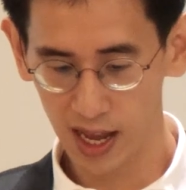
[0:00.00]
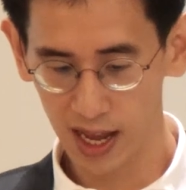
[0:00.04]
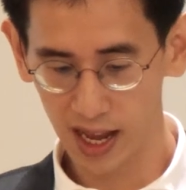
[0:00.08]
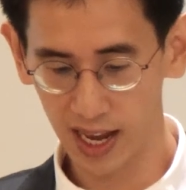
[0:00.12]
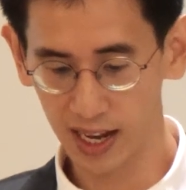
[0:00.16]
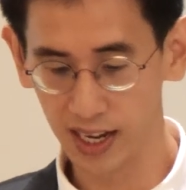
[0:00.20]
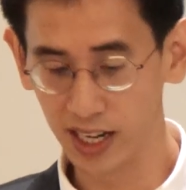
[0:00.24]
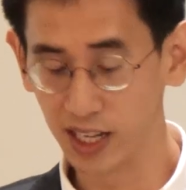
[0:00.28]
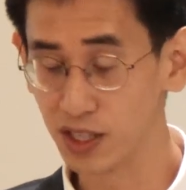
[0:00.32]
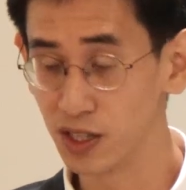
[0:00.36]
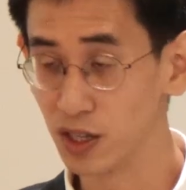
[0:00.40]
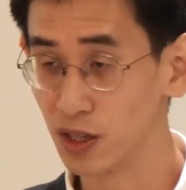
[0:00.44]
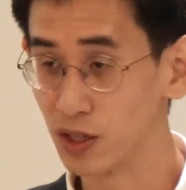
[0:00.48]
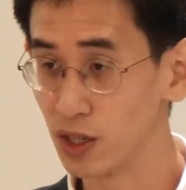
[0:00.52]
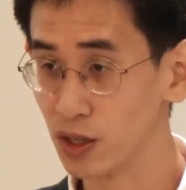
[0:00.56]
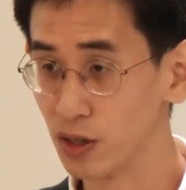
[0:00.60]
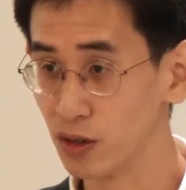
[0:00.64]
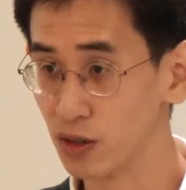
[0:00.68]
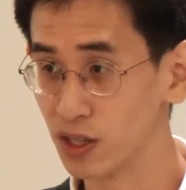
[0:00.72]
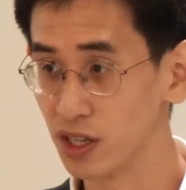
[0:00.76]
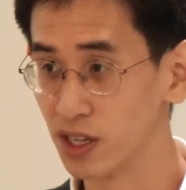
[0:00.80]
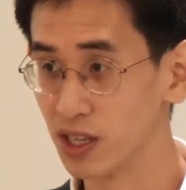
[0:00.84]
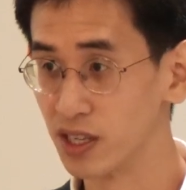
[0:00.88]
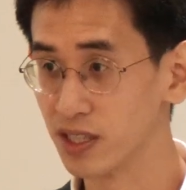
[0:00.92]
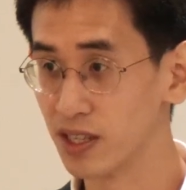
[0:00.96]
and
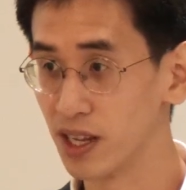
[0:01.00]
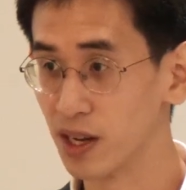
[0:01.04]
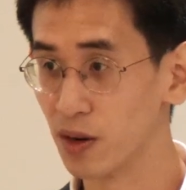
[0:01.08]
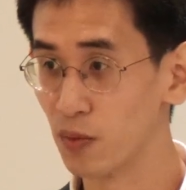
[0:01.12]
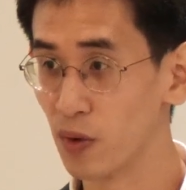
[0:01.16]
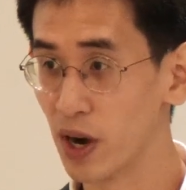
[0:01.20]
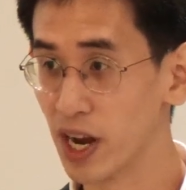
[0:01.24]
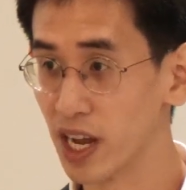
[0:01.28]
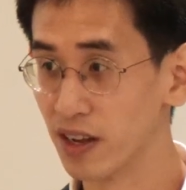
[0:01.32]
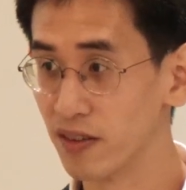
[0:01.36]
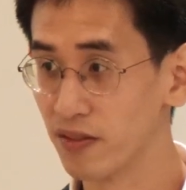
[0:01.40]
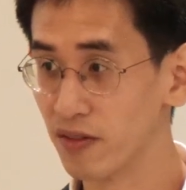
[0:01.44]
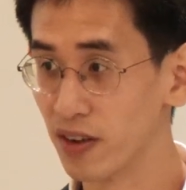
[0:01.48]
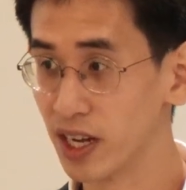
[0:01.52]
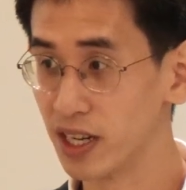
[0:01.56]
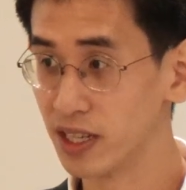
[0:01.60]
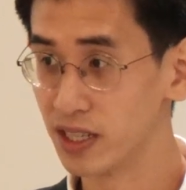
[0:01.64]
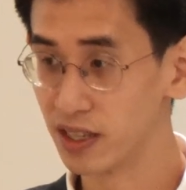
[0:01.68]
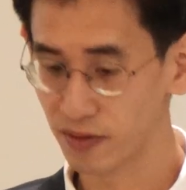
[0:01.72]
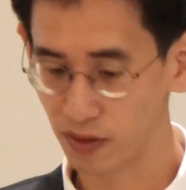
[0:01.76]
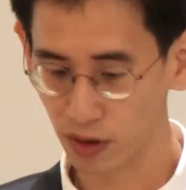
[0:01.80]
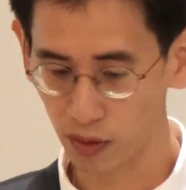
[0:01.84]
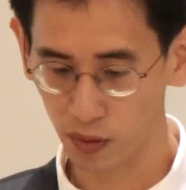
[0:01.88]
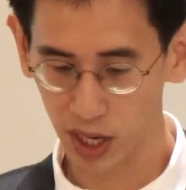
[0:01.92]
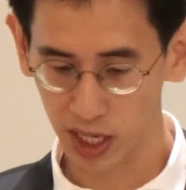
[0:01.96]
institutions that reify
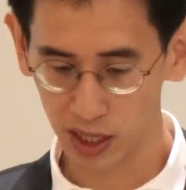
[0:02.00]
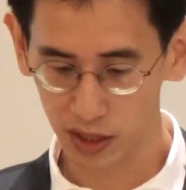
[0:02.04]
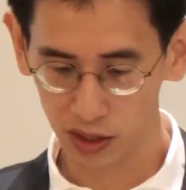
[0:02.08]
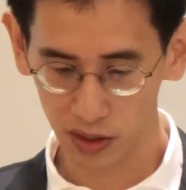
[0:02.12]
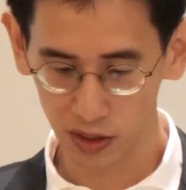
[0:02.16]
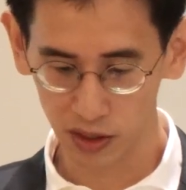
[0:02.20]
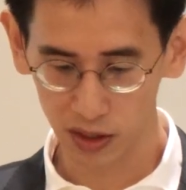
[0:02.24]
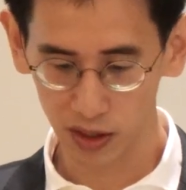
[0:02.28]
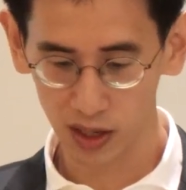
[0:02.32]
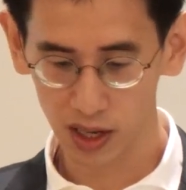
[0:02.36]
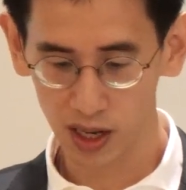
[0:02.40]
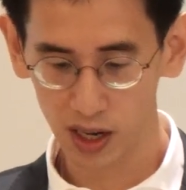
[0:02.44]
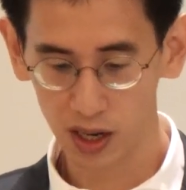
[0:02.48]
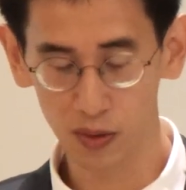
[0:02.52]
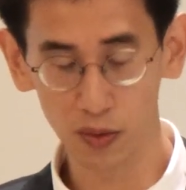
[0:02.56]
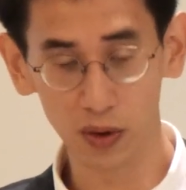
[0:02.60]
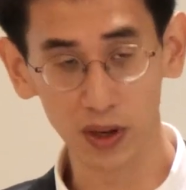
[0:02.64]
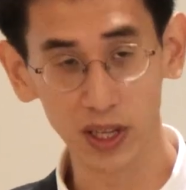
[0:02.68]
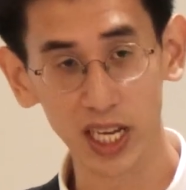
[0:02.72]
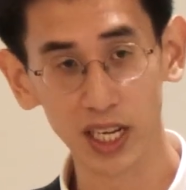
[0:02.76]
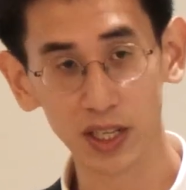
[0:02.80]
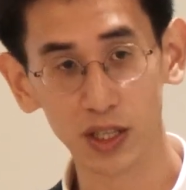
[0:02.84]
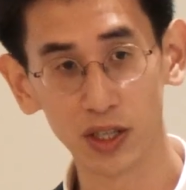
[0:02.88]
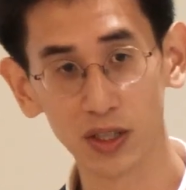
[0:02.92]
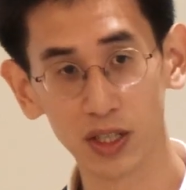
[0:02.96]
differential
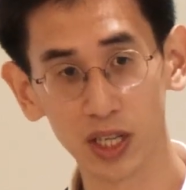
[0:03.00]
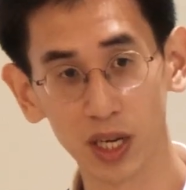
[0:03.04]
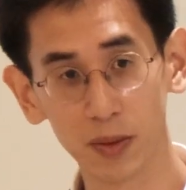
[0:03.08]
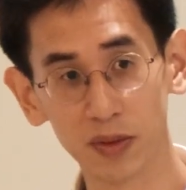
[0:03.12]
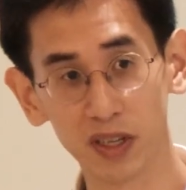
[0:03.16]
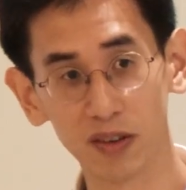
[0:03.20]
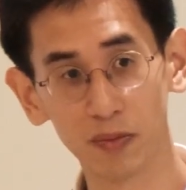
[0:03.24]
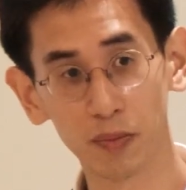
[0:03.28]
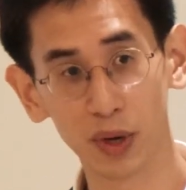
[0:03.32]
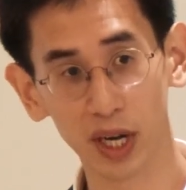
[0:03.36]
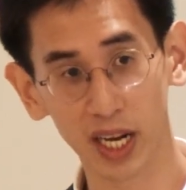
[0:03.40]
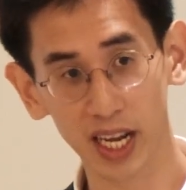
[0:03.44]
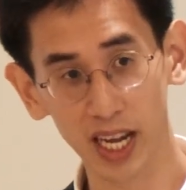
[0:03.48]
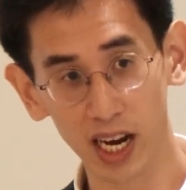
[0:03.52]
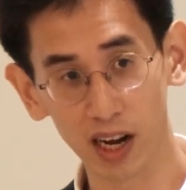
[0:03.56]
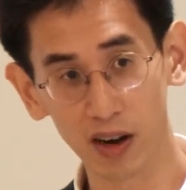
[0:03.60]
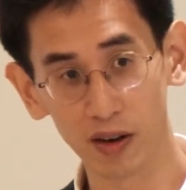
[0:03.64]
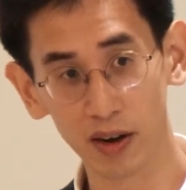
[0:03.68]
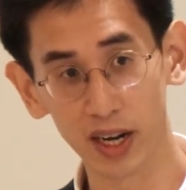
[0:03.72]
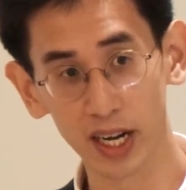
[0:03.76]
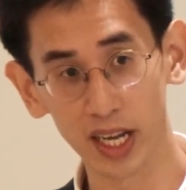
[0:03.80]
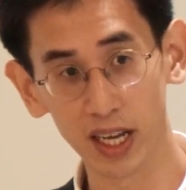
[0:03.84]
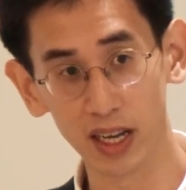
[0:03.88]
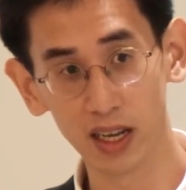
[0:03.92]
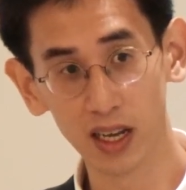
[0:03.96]
relationships of
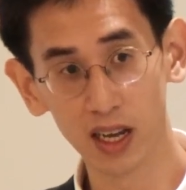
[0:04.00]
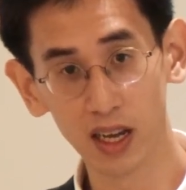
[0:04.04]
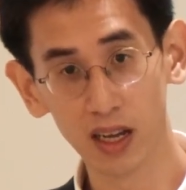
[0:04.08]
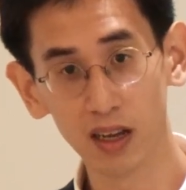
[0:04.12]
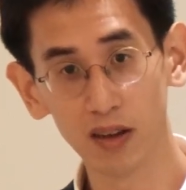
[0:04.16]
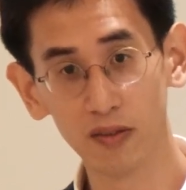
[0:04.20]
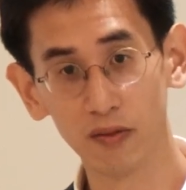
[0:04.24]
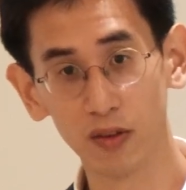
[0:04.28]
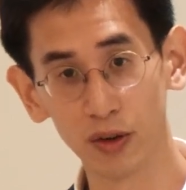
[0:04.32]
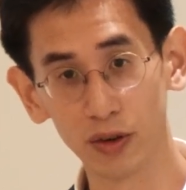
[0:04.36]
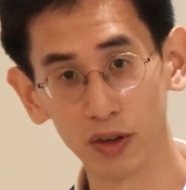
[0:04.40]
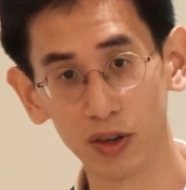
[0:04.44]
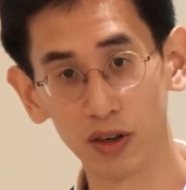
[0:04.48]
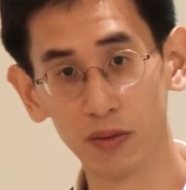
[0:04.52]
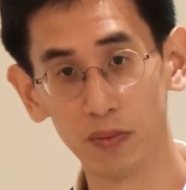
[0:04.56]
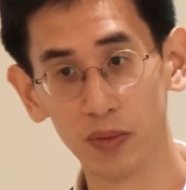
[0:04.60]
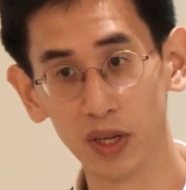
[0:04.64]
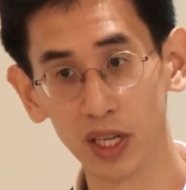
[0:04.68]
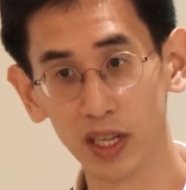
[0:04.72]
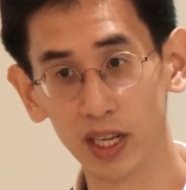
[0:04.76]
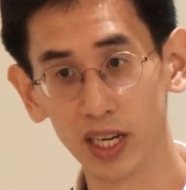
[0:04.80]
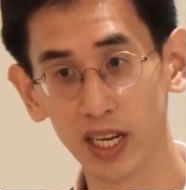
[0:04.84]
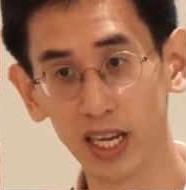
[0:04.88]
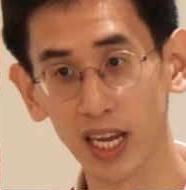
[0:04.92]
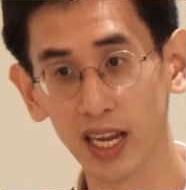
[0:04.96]
precarity,
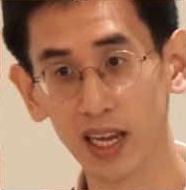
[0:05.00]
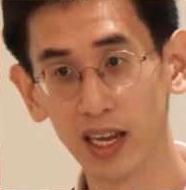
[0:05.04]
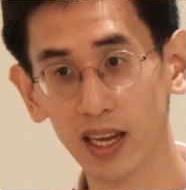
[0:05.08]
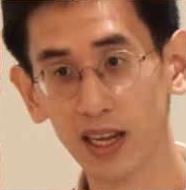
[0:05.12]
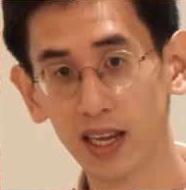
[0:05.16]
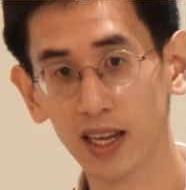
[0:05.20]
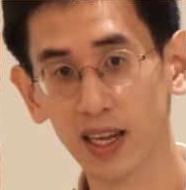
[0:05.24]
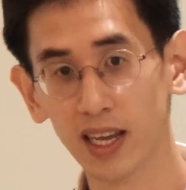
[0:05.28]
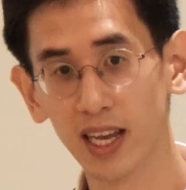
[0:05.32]
vulnerability,